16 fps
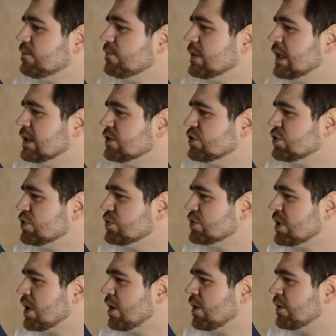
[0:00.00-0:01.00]
and choose
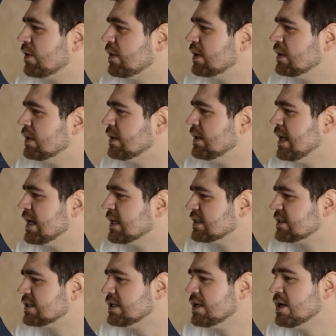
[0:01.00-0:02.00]
our
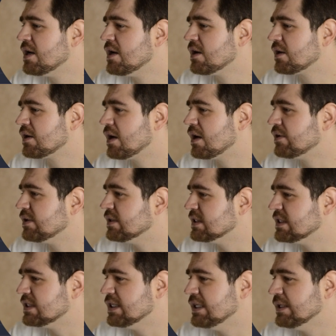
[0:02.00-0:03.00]
next
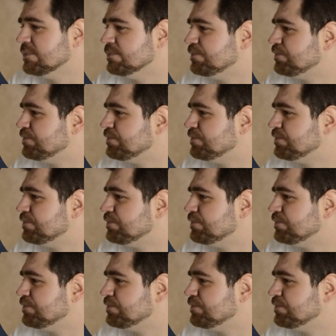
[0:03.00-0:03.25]
currency.